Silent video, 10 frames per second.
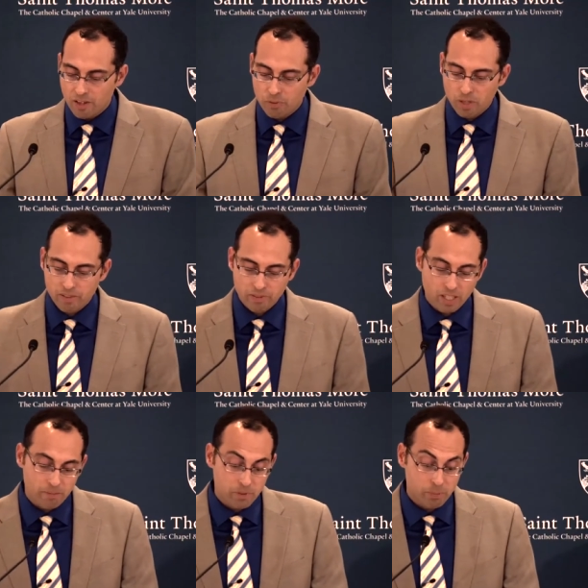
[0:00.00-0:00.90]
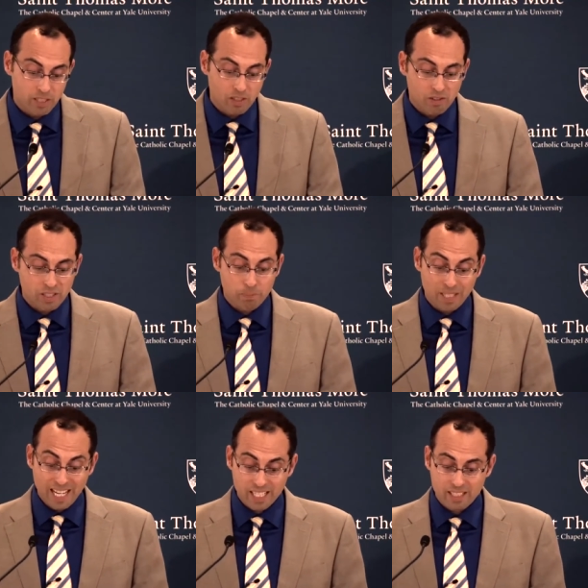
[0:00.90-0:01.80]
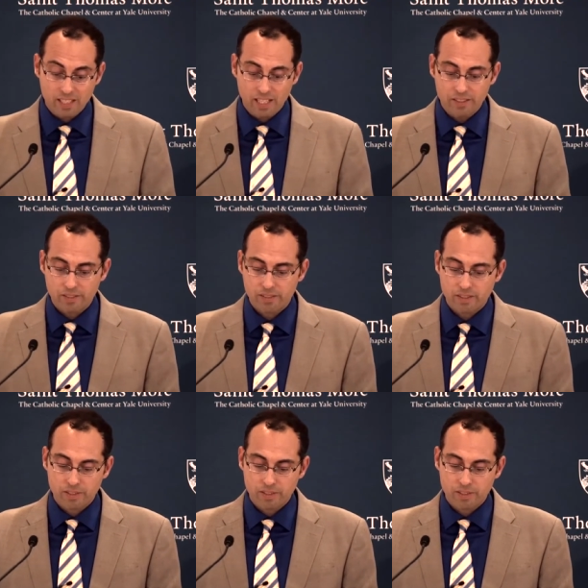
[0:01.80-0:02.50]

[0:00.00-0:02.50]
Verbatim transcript: of what have come to be known as black sites,